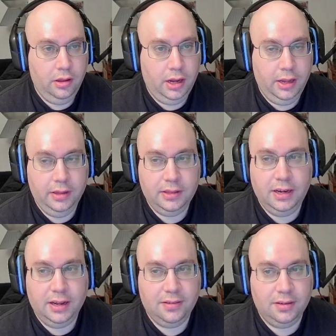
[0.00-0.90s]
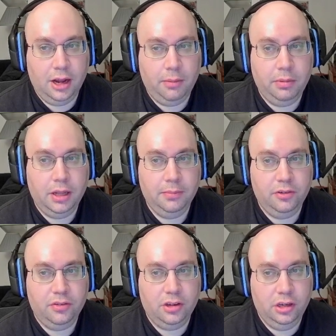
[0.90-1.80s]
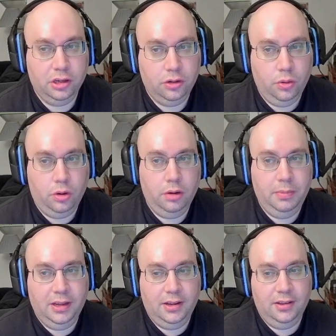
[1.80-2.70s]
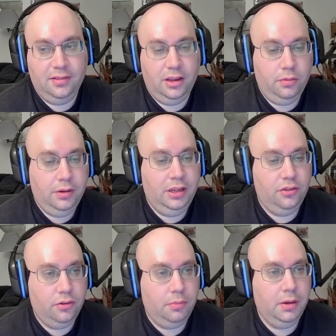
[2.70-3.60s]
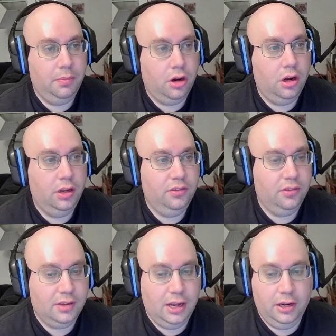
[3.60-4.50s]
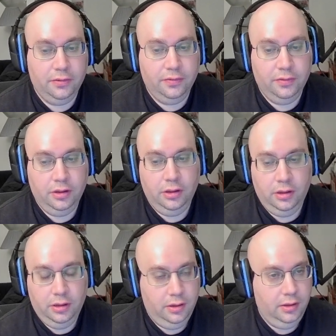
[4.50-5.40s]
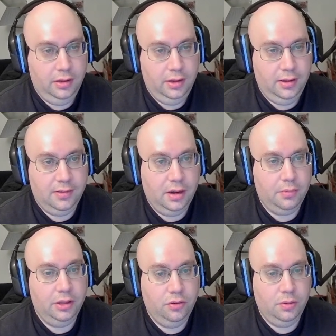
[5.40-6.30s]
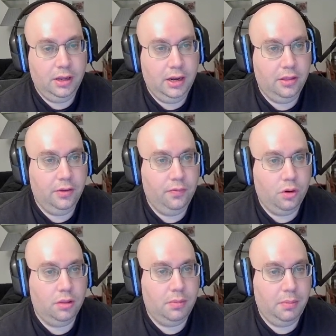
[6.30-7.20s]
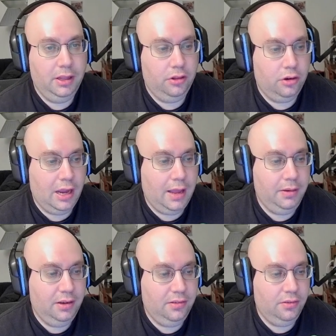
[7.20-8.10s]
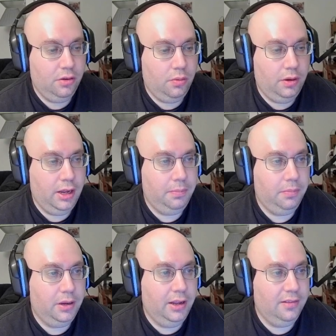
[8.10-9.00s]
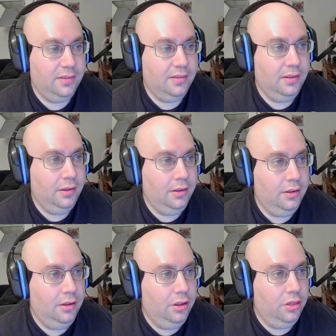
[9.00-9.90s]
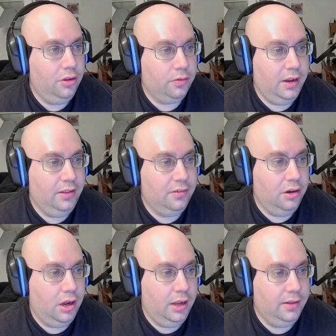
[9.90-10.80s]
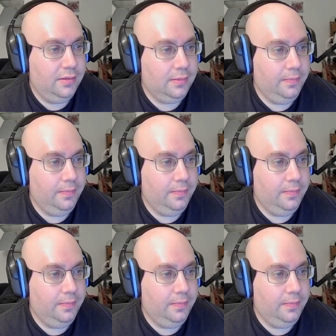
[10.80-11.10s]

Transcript: I think the next couple I'm just going to ignore because they don't need so many parties. It's kind of, it's not really doing anything for them. I mean, their happiness is going up, but their grades are not.